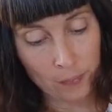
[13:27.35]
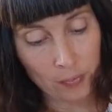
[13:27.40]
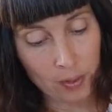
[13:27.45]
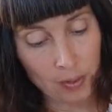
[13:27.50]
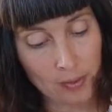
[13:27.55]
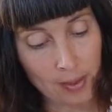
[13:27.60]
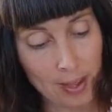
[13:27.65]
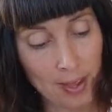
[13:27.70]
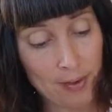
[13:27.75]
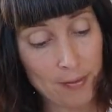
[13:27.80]

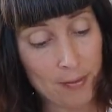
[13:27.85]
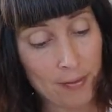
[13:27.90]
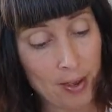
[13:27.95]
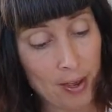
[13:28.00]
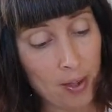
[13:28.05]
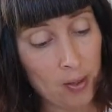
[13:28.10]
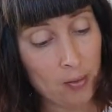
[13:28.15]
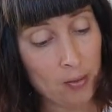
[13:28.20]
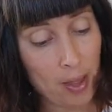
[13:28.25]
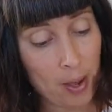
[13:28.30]
they have
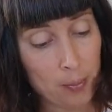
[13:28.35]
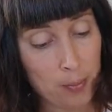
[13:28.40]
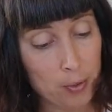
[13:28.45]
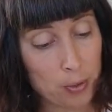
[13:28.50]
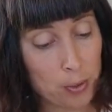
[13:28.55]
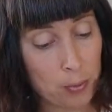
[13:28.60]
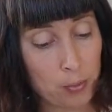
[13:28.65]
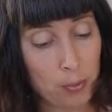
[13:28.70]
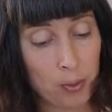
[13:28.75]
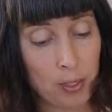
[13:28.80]
found that which
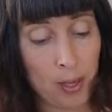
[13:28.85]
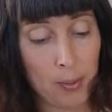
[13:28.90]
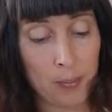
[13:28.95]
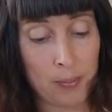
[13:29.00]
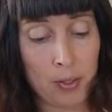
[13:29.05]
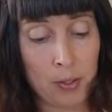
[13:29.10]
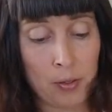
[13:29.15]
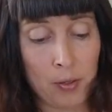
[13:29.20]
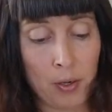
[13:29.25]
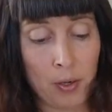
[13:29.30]
will yet be
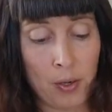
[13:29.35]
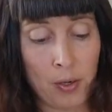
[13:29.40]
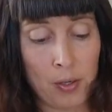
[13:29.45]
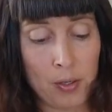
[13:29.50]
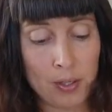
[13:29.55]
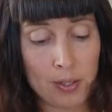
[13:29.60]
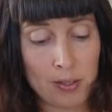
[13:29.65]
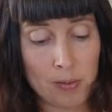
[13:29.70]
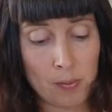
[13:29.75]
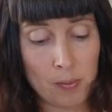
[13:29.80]
your own
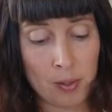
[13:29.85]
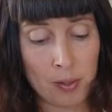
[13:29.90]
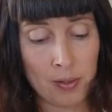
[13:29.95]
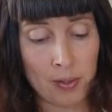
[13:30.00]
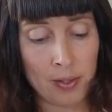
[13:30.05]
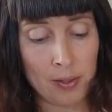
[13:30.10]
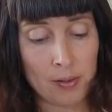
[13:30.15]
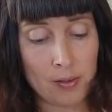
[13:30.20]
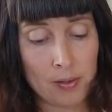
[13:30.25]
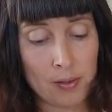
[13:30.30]

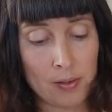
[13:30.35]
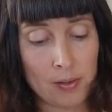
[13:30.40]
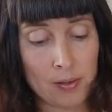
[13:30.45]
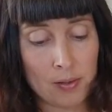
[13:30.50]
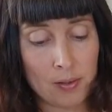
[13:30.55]
experience.